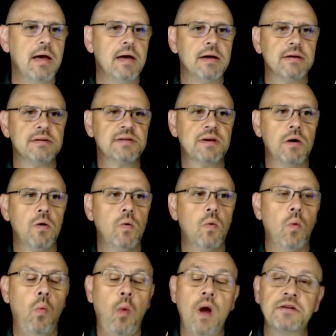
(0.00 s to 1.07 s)
So
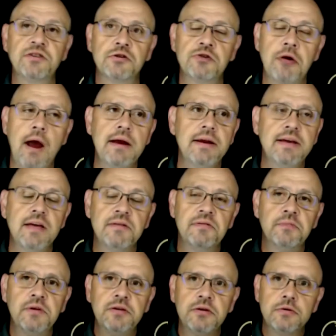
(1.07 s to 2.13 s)
what you're trying to get them
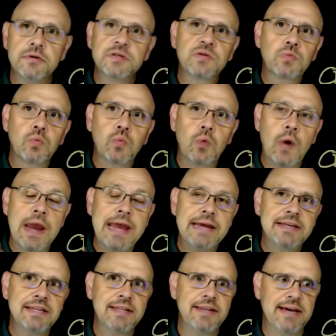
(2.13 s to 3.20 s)
to do is rate
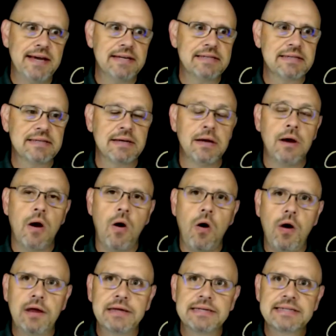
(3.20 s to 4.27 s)
this
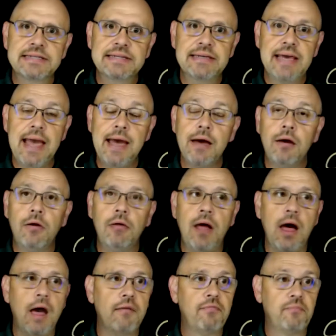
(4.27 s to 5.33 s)
on a scale
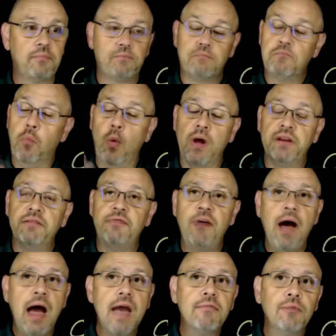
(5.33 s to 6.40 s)
of 1 to
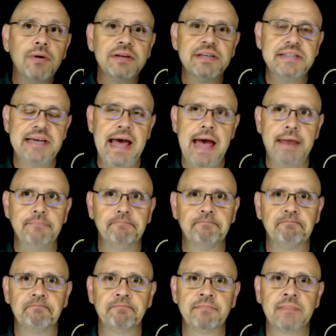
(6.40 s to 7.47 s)
5, 1 to 10.
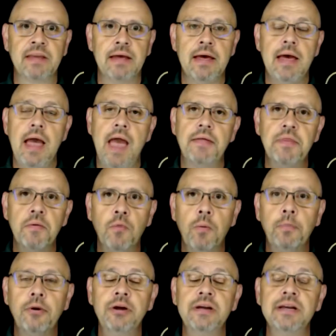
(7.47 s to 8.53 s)
And then we'll
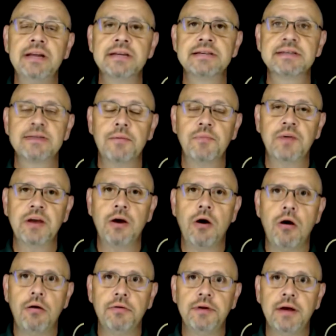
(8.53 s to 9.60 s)
put it into something
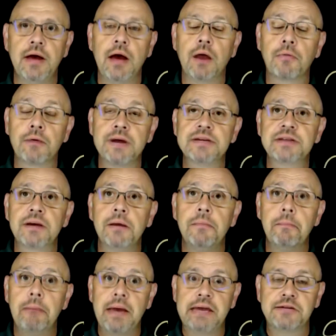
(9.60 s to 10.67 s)
called a risk
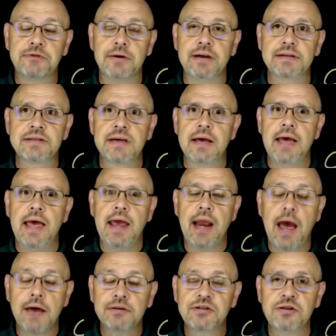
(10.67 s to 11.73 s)
matrix. And
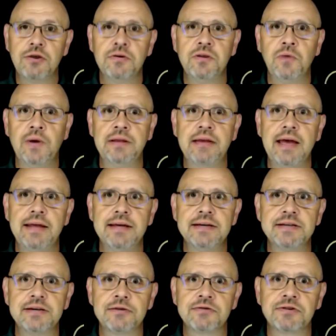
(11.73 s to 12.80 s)
I'll show you what that is
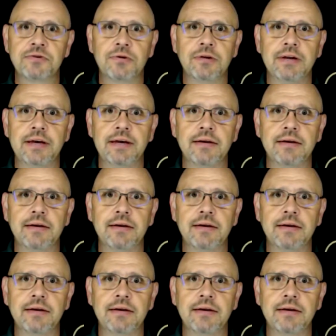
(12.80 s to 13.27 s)
here shortly.